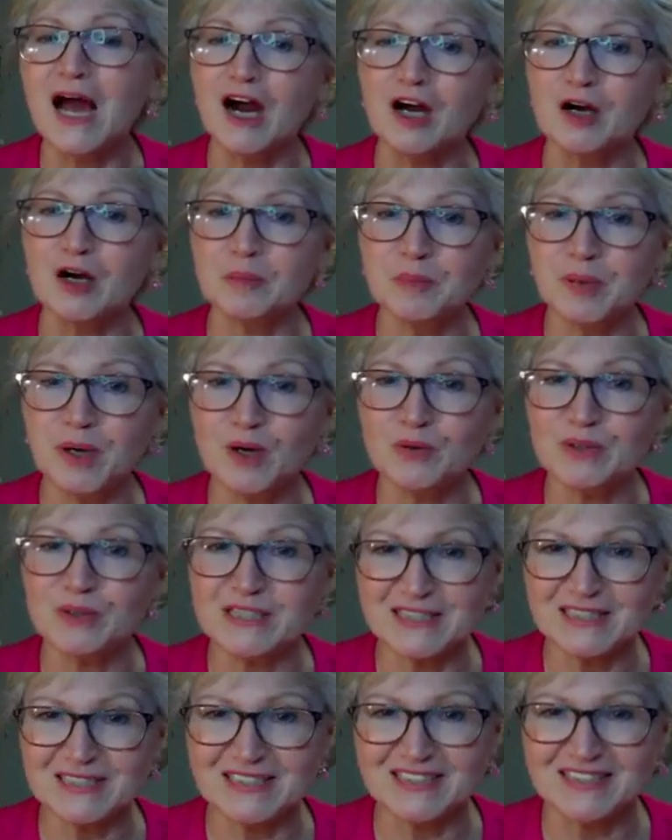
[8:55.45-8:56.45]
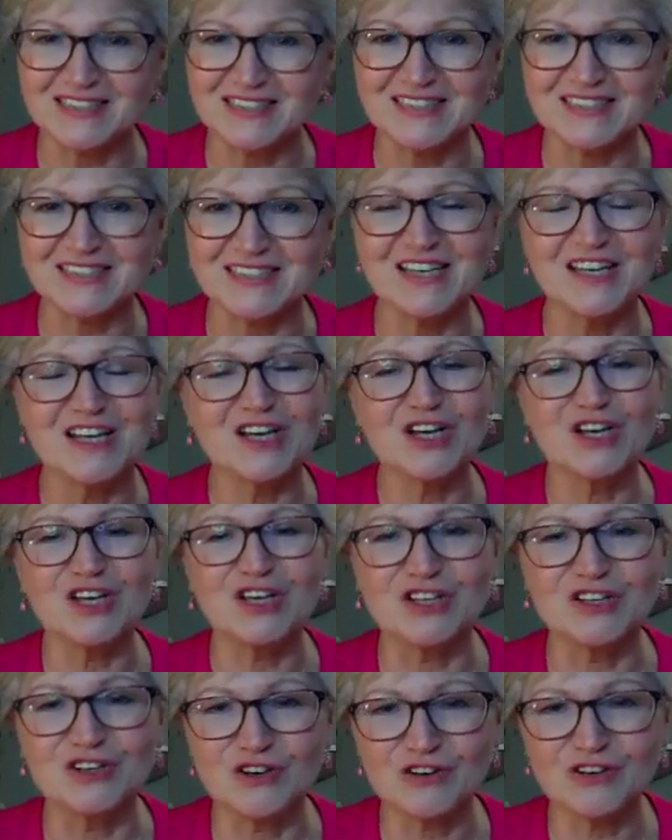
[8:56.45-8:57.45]
Our bonus is
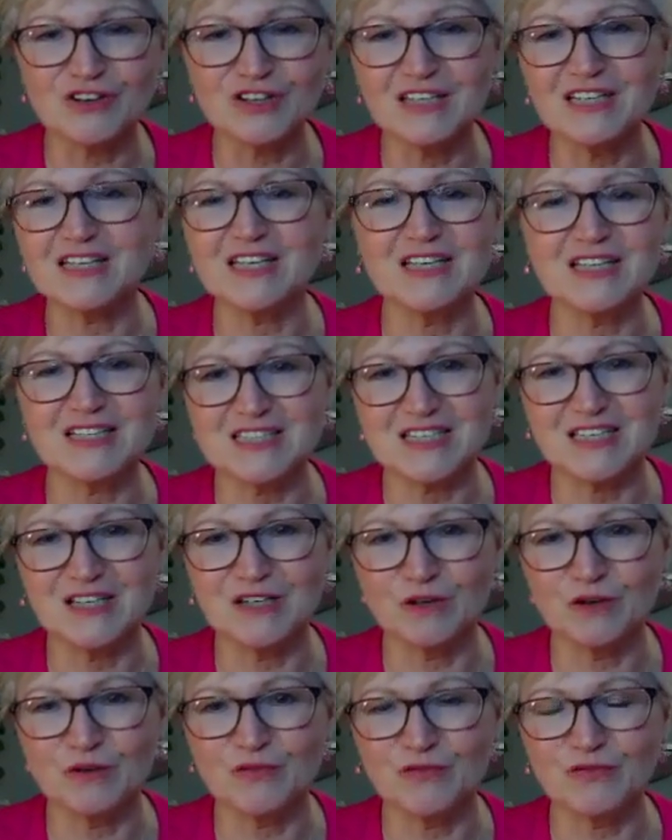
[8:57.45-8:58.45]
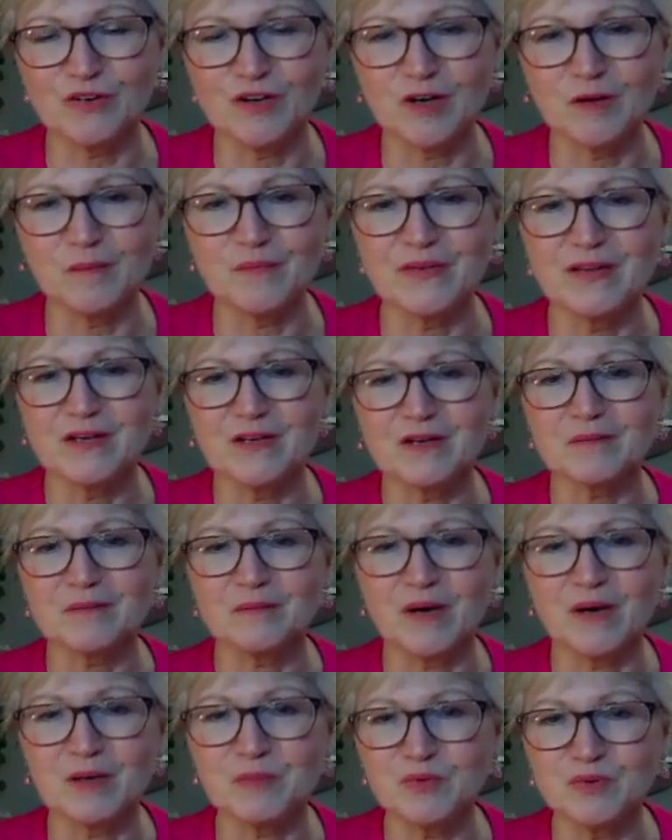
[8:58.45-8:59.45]
you're going to get to hear from
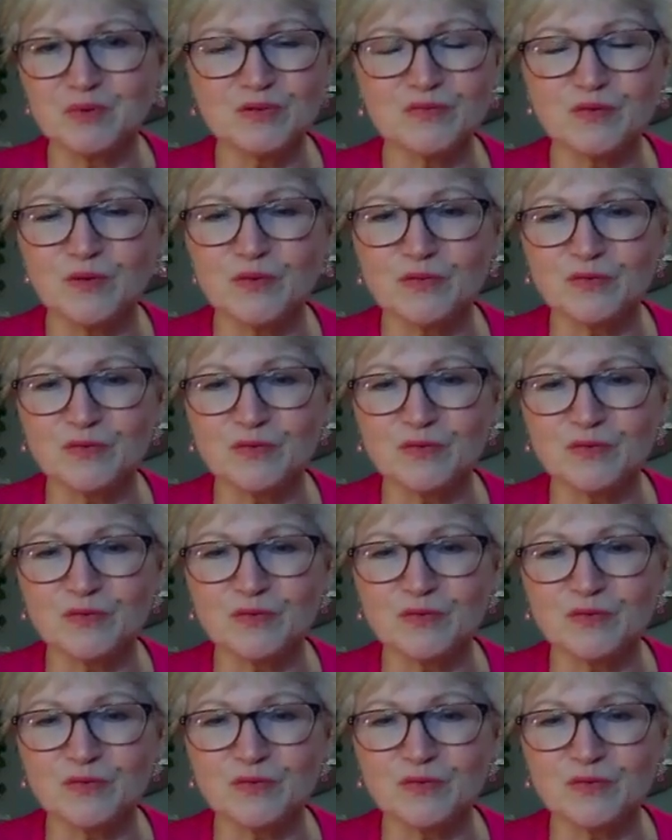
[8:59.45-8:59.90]
my beautiful